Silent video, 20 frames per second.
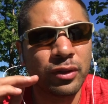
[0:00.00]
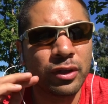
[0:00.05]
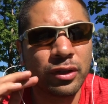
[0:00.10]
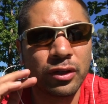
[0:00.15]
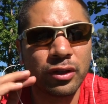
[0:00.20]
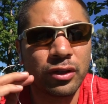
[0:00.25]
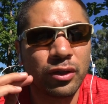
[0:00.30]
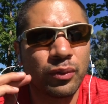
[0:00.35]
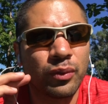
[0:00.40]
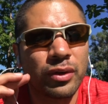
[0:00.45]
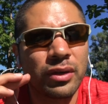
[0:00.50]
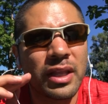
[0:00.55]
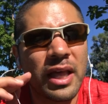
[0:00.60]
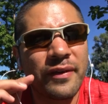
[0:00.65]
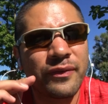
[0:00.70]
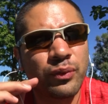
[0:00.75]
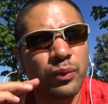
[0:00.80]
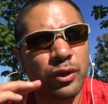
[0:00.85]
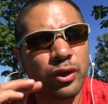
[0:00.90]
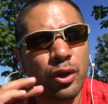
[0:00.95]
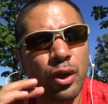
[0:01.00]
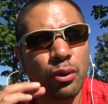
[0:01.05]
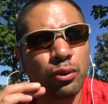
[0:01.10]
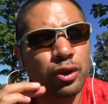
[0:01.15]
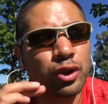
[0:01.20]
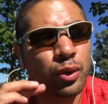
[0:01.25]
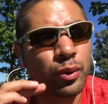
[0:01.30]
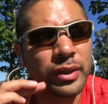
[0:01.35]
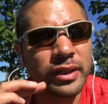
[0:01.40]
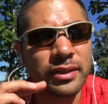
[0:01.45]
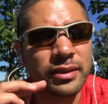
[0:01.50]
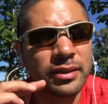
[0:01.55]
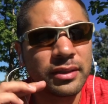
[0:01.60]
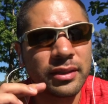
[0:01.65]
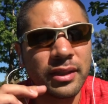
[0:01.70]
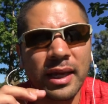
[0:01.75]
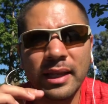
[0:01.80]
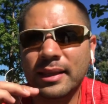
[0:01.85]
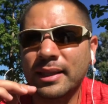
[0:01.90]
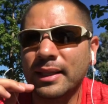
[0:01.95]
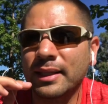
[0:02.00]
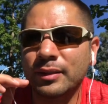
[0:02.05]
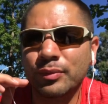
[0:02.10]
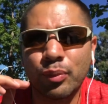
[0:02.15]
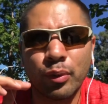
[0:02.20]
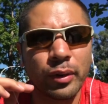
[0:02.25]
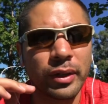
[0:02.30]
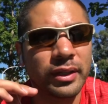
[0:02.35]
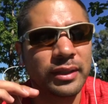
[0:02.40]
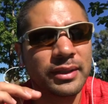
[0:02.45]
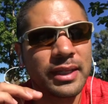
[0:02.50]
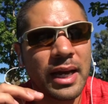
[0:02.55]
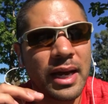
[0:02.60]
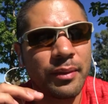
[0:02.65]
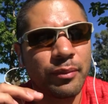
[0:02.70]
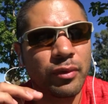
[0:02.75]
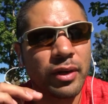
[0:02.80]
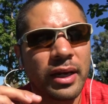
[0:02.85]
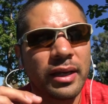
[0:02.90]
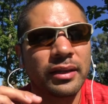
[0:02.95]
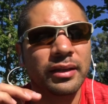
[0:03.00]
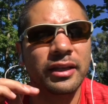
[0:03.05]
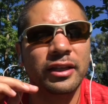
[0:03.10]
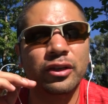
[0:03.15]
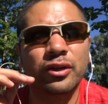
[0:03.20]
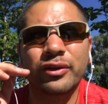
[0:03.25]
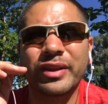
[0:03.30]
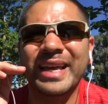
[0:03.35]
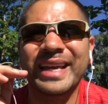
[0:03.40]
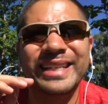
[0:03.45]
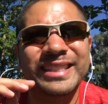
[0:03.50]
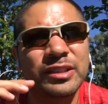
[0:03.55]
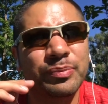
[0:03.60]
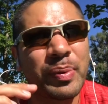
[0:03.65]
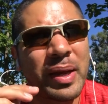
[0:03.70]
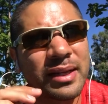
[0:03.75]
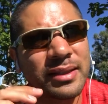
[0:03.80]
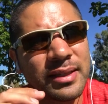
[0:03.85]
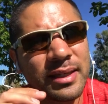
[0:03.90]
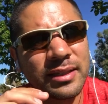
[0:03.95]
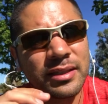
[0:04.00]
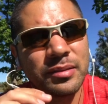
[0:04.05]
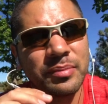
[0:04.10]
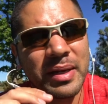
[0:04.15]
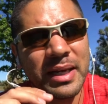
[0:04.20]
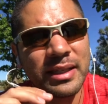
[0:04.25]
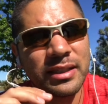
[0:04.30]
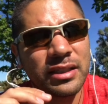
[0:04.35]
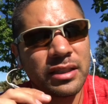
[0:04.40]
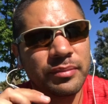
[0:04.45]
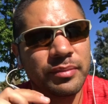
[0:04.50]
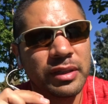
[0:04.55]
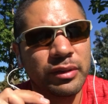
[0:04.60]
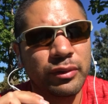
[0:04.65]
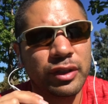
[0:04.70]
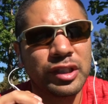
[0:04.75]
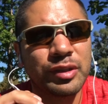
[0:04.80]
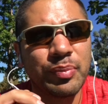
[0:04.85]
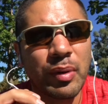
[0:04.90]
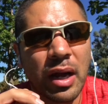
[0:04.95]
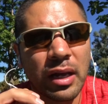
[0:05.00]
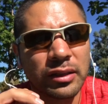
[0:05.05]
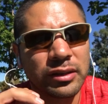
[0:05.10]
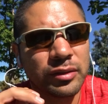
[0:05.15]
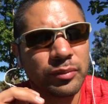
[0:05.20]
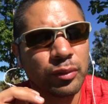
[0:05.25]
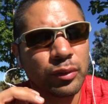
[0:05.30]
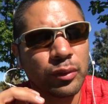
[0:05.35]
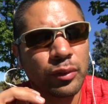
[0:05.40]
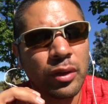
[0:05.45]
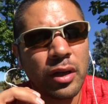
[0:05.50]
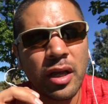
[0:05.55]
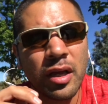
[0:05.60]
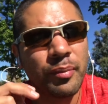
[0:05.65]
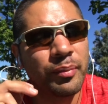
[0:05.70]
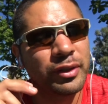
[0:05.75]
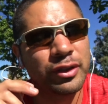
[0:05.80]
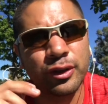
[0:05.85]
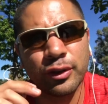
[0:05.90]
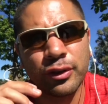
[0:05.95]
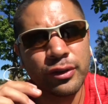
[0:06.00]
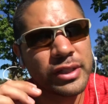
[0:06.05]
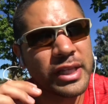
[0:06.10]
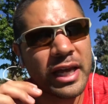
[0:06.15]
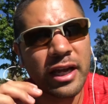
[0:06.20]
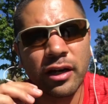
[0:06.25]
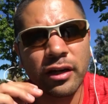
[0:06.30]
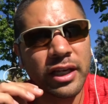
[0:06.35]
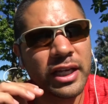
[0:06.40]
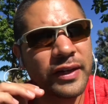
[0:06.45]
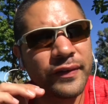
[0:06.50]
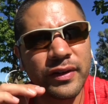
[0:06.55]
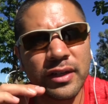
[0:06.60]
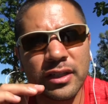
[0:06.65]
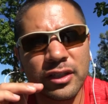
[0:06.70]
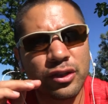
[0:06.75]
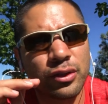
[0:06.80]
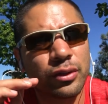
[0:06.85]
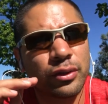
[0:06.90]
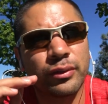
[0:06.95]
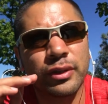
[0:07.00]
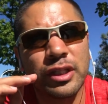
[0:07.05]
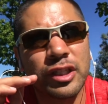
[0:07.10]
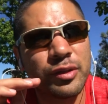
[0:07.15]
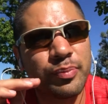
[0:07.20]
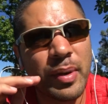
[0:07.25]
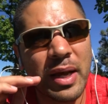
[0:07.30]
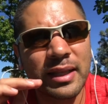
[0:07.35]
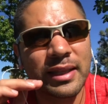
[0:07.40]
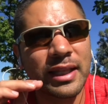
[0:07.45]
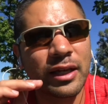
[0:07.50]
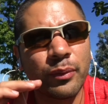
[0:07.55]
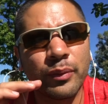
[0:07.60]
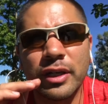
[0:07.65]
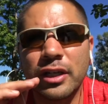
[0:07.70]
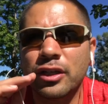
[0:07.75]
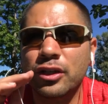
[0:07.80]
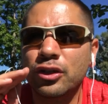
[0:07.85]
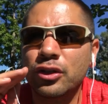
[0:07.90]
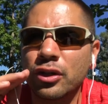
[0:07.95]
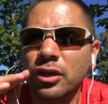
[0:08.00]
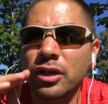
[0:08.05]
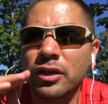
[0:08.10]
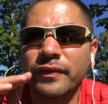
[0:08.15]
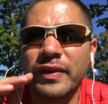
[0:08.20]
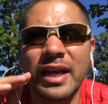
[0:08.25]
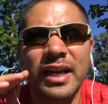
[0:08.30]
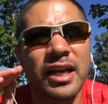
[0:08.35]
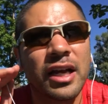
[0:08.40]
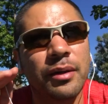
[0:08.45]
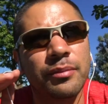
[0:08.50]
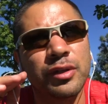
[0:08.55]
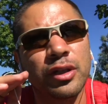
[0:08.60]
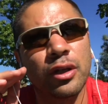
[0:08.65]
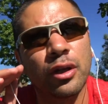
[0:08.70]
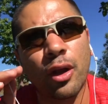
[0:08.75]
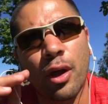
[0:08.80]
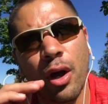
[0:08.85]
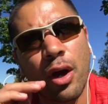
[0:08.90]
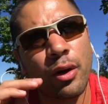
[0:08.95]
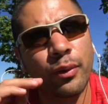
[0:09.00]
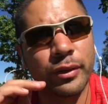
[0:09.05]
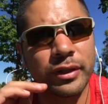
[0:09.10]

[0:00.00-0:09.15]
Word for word: you know we're left with no choice at this point in time right you know they expect us men to be responsible but you know they aren't giving us the respect that we deserve that comes along